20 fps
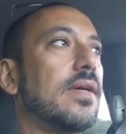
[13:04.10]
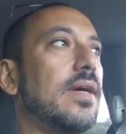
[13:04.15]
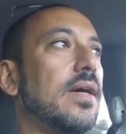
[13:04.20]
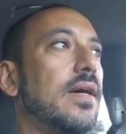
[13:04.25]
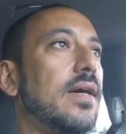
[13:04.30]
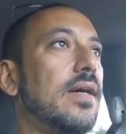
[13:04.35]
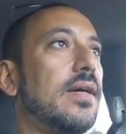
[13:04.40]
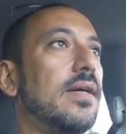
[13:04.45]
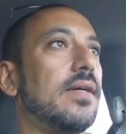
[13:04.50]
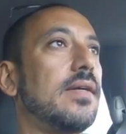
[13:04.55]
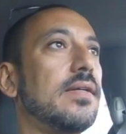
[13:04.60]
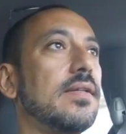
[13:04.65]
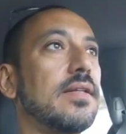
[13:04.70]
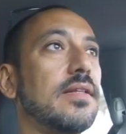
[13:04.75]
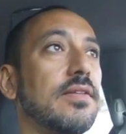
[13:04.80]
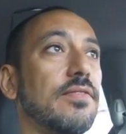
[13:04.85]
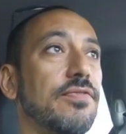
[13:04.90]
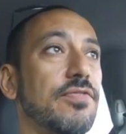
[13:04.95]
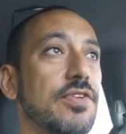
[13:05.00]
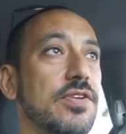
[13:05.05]

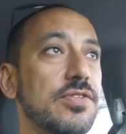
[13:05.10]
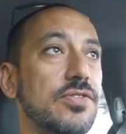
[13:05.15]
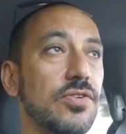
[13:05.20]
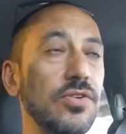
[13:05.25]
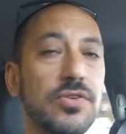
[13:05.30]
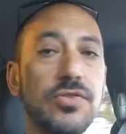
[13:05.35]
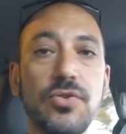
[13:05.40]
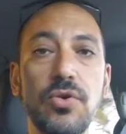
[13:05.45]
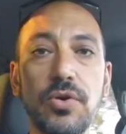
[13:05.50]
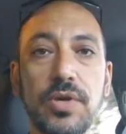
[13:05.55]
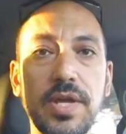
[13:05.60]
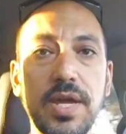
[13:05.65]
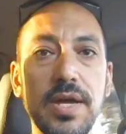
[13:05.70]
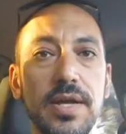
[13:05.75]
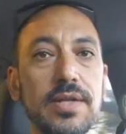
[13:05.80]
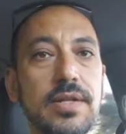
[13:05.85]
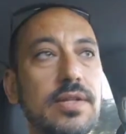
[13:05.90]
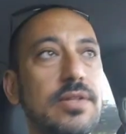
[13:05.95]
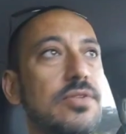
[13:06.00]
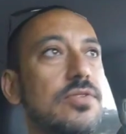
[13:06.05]
that the freezer is
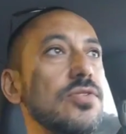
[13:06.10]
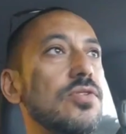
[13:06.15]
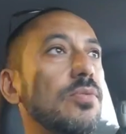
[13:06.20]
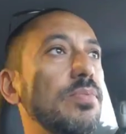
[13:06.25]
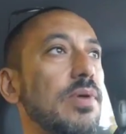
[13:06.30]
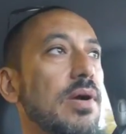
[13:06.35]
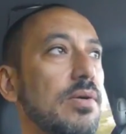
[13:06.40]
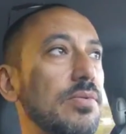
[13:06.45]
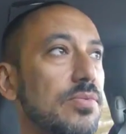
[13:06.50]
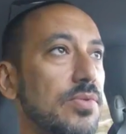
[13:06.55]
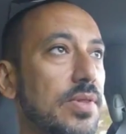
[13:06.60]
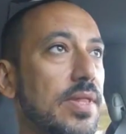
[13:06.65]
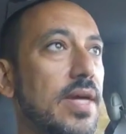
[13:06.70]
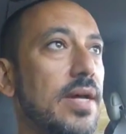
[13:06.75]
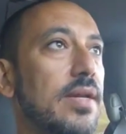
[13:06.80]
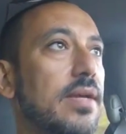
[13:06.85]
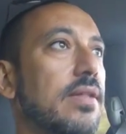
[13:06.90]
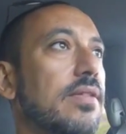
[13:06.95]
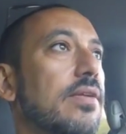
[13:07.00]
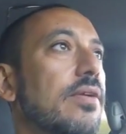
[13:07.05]
okay and that there's no problems with
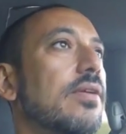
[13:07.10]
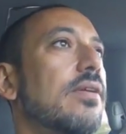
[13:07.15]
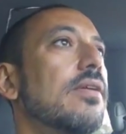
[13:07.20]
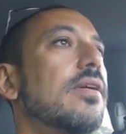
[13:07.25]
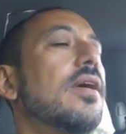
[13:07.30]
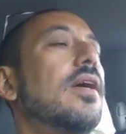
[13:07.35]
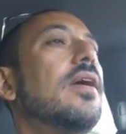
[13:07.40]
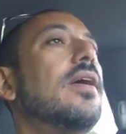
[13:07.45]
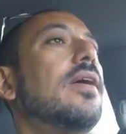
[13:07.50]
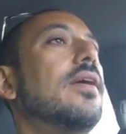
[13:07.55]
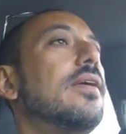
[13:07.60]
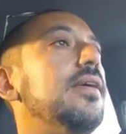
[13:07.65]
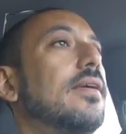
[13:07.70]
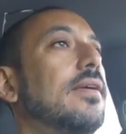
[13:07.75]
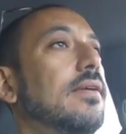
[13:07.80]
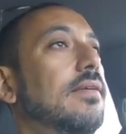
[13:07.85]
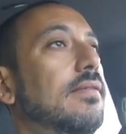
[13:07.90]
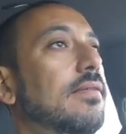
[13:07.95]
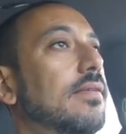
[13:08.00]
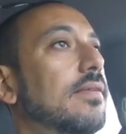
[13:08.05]
that either.
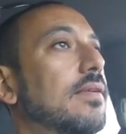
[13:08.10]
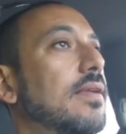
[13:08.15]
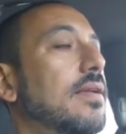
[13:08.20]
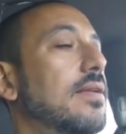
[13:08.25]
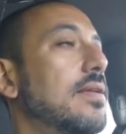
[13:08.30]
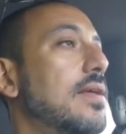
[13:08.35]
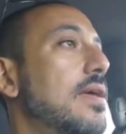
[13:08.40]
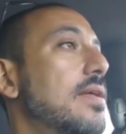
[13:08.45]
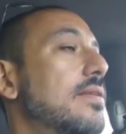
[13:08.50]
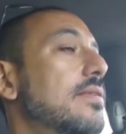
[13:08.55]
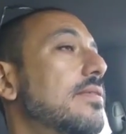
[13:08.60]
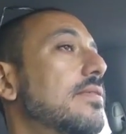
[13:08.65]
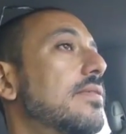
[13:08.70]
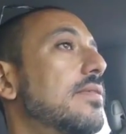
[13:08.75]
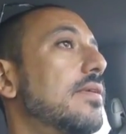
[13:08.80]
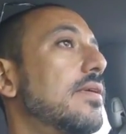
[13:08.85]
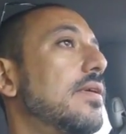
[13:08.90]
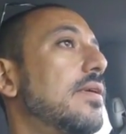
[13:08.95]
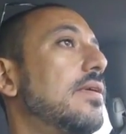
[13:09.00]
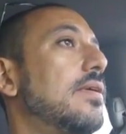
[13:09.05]

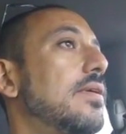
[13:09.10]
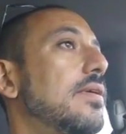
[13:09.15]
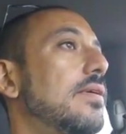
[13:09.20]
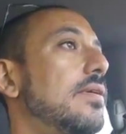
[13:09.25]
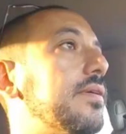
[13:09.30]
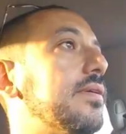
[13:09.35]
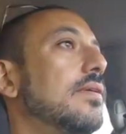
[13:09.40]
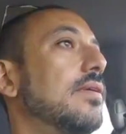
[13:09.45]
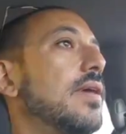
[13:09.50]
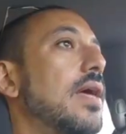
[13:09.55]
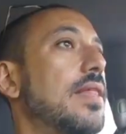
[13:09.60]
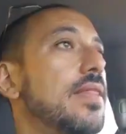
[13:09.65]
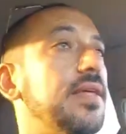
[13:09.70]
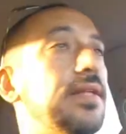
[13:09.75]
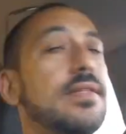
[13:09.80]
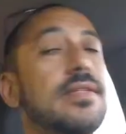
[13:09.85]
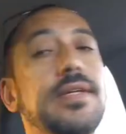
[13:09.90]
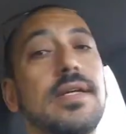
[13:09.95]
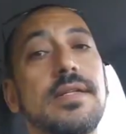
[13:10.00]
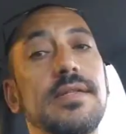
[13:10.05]
And
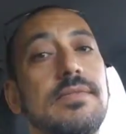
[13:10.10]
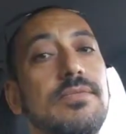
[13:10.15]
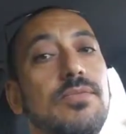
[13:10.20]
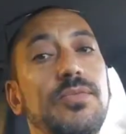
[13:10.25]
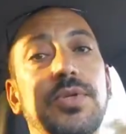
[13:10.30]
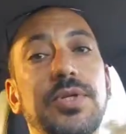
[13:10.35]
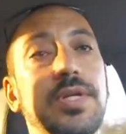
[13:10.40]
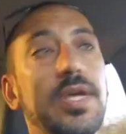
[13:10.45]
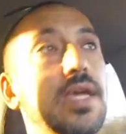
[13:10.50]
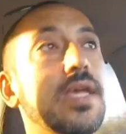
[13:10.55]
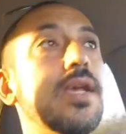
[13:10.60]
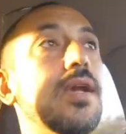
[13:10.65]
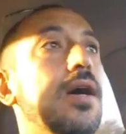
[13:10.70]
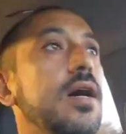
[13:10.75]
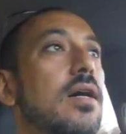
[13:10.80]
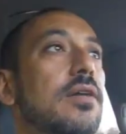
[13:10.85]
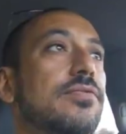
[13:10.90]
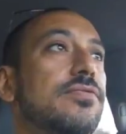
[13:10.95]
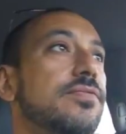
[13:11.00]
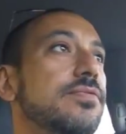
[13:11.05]
that's it. We're taking
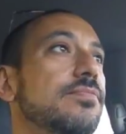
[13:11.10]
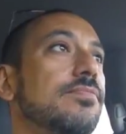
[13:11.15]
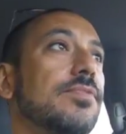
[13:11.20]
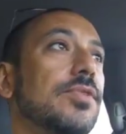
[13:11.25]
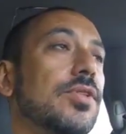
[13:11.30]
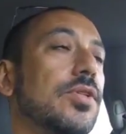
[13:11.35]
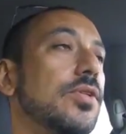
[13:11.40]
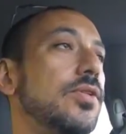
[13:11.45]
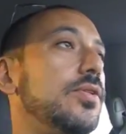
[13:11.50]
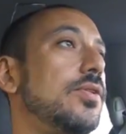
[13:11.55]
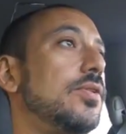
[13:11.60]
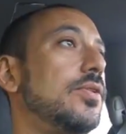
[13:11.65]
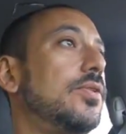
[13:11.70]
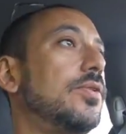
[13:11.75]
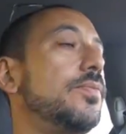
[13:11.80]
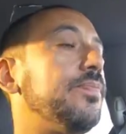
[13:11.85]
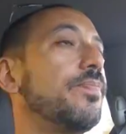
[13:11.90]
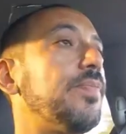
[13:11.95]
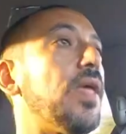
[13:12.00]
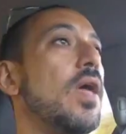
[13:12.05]
off.
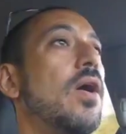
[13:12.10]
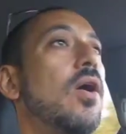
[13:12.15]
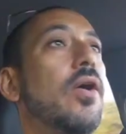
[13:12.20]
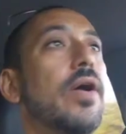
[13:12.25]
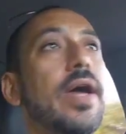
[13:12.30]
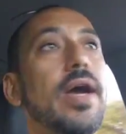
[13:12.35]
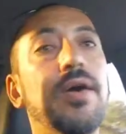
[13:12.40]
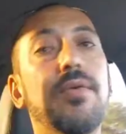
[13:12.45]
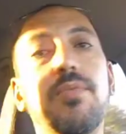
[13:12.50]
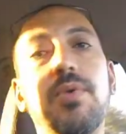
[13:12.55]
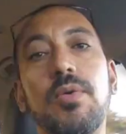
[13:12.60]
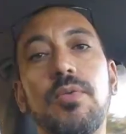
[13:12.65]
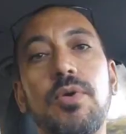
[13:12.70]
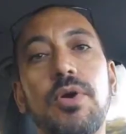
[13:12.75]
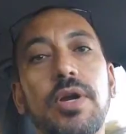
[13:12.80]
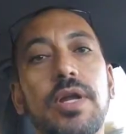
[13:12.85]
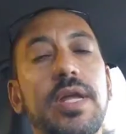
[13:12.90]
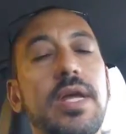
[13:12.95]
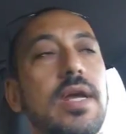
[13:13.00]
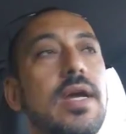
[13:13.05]
So, oh yeah, we're
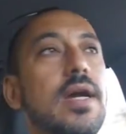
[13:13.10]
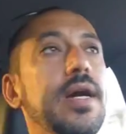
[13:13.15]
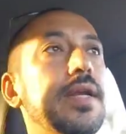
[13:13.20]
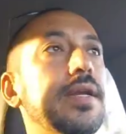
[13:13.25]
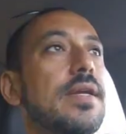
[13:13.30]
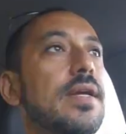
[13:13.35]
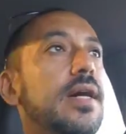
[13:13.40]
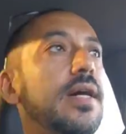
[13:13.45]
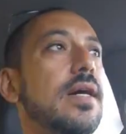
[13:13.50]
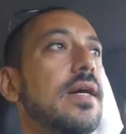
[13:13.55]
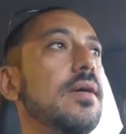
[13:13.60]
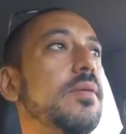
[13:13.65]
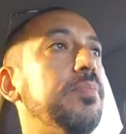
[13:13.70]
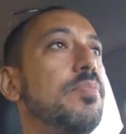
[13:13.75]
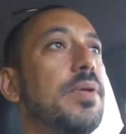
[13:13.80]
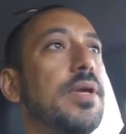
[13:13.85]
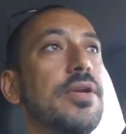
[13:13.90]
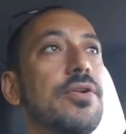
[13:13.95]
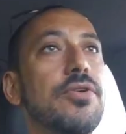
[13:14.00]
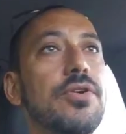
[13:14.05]
working on
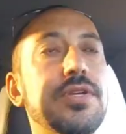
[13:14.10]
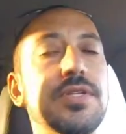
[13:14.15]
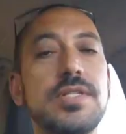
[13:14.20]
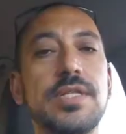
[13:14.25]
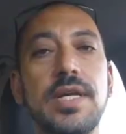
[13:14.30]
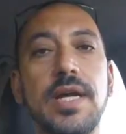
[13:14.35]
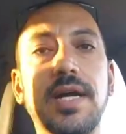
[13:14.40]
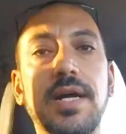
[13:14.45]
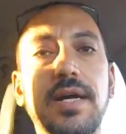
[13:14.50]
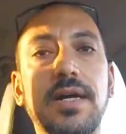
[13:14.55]
Peter's